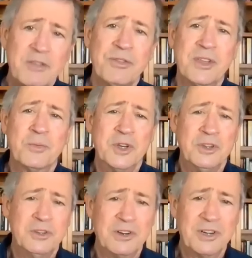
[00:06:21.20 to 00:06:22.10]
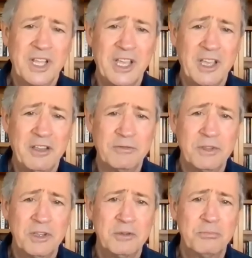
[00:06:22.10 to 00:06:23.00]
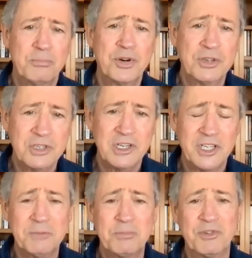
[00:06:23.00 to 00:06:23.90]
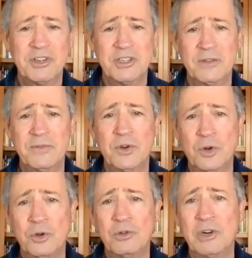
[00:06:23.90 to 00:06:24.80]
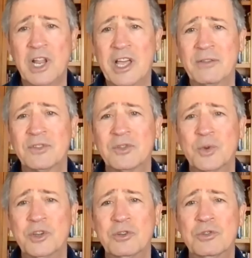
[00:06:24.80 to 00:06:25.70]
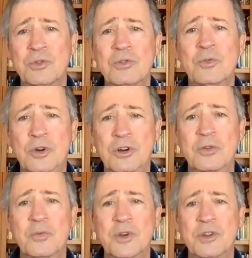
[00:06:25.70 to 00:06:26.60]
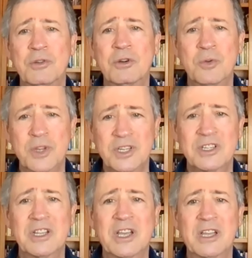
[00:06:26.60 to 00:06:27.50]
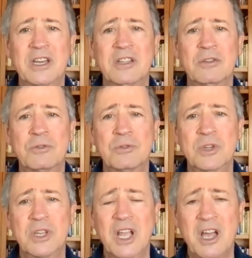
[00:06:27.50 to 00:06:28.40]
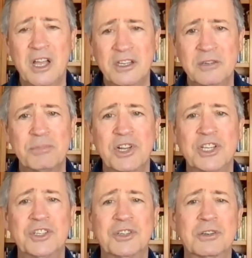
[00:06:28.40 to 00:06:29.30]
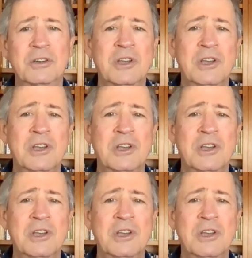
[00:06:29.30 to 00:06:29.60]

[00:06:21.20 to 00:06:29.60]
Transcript: thing when you start to have personal experience of your own lives, when you do the work, when you go inside, either through con- contemplation